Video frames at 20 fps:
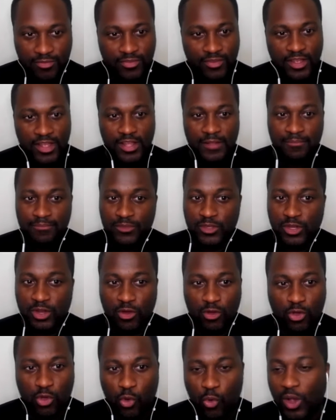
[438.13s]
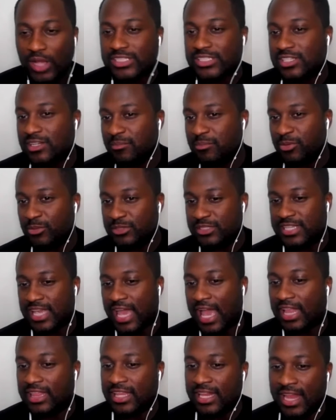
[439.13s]
of, you know, questionable
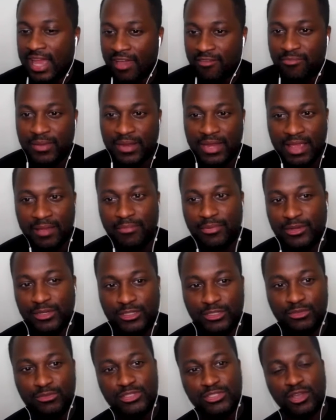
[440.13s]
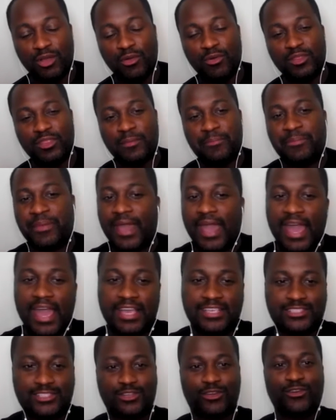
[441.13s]
talent have been able to do so in the
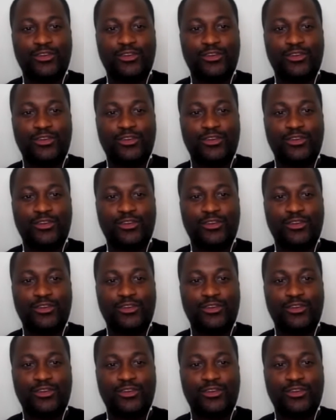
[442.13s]
past.